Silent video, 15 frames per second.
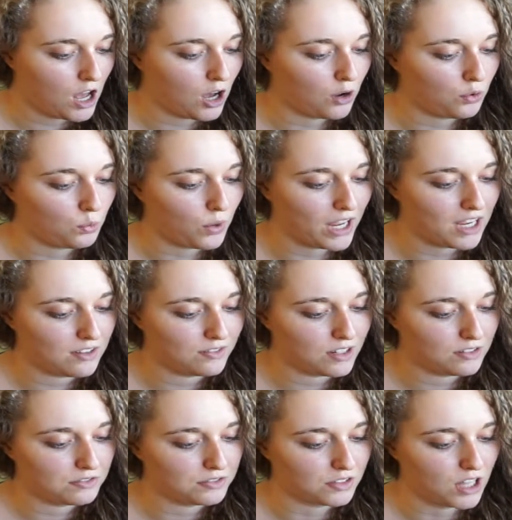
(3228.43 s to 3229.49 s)
A wave
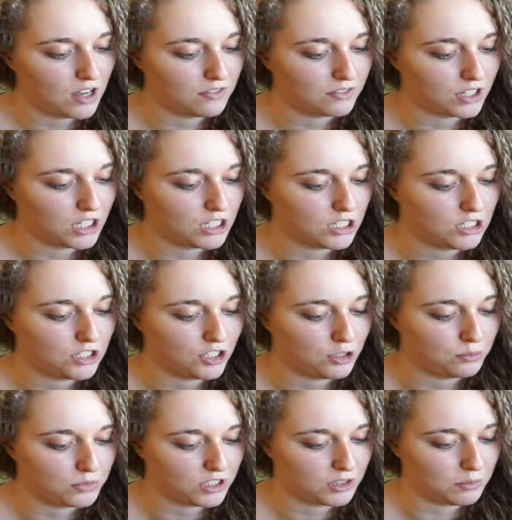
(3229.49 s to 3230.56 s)
of love
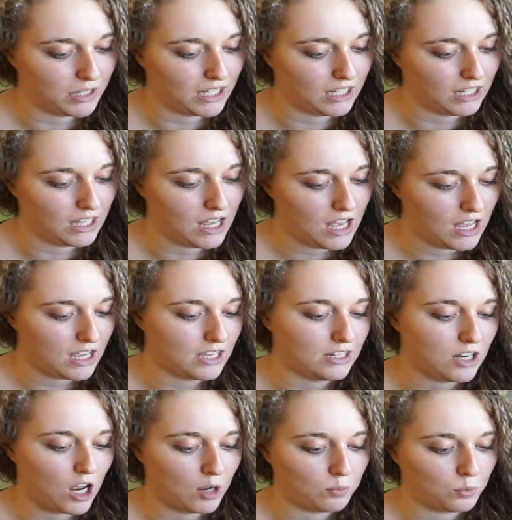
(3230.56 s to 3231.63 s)
consumes me
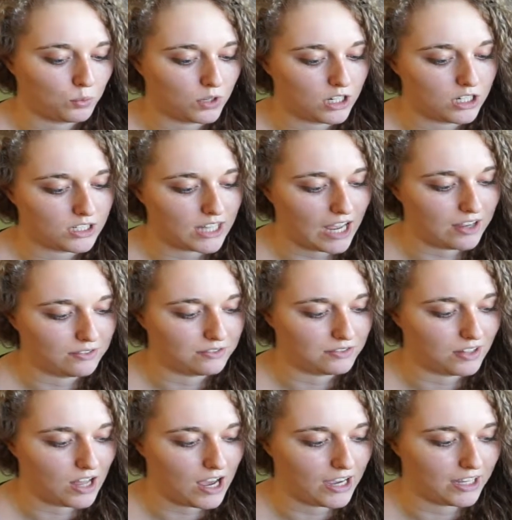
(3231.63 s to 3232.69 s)
and upwards I
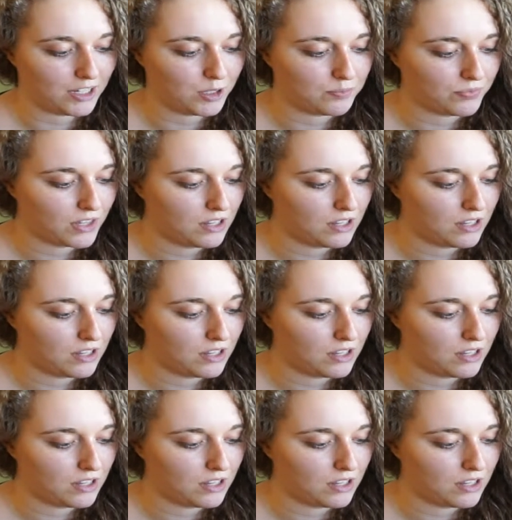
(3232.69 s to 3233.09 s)
fly,